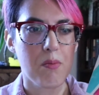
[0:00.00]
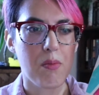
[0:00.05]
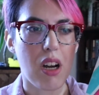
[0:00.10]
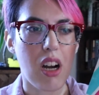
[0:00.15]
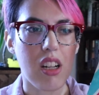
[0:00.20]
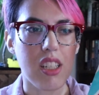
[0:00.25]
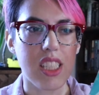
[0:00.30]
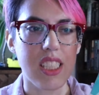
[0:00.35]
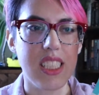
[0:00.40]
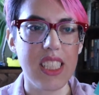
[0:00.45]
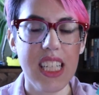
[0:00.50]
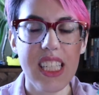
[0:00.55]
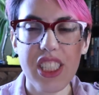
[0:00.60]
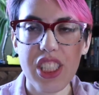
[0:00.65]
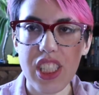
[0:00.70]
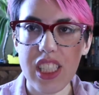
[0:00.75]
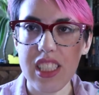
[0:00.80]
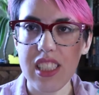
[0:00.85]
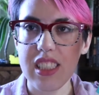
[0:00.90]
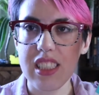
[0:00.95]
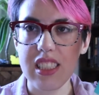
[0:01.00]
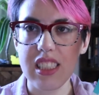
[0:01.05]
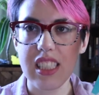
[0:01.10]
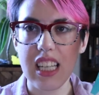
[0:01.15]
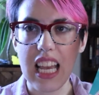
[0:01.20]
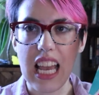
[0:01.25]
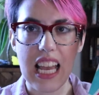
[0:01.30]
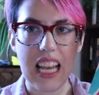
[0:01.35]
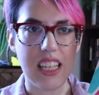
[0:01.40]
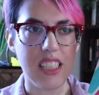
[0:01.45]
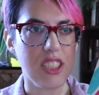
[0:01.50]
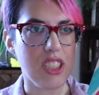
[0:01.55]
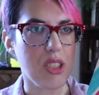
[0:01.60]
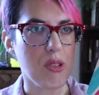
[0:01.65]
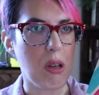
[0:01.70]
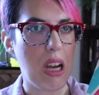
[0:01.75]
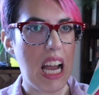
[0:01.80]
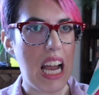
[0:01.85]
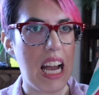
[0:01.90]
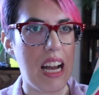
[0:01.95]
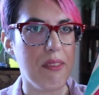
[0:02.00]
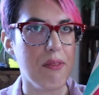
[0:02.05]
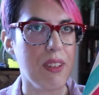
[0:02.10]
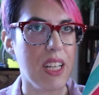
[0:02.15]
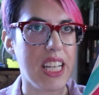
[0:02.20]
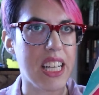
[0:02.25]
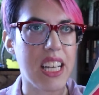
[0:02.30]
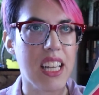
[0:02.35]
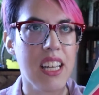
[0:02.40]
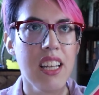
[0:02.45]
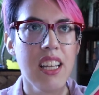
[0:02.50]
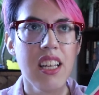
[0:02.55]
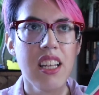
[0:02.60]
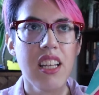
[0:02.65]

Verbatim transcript: politicians, and you have like